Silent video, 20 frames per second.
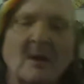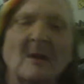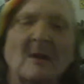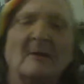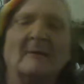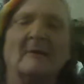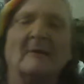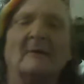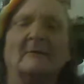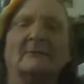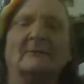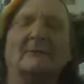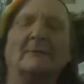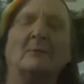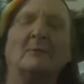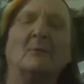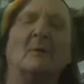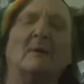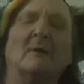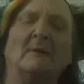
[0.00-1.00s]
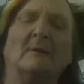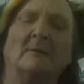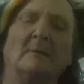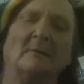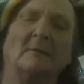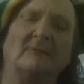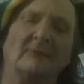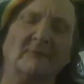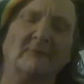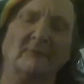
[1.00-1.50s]
Now, see, what
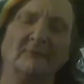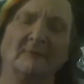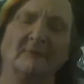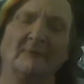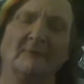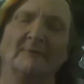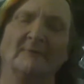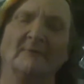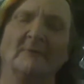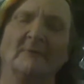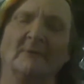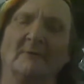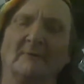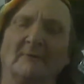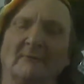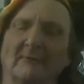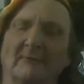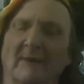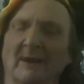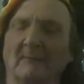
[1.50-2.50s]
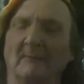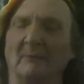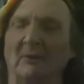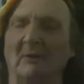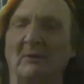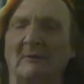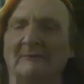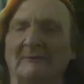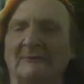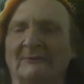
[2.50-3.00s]
Sneasel doesn't understand,
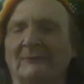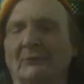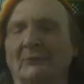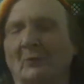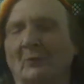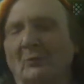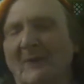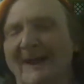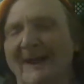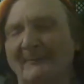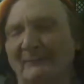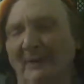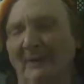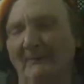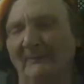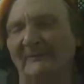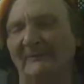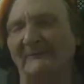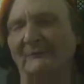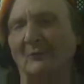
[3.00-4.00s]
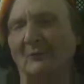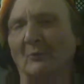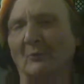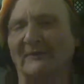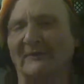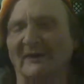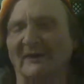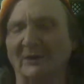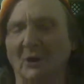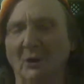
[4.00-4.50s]
because he's so wrapped up in his own
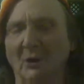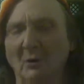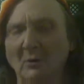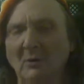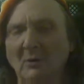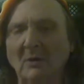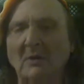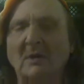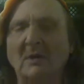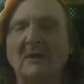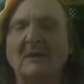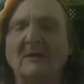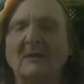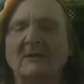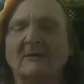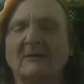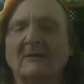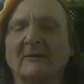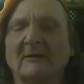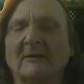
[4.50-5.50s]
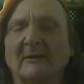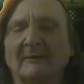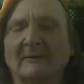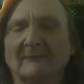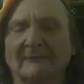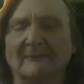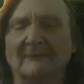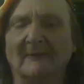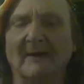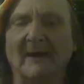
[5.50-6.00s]
ego,
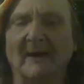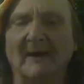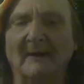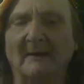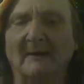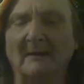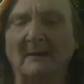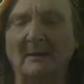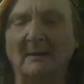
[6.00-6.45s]
is that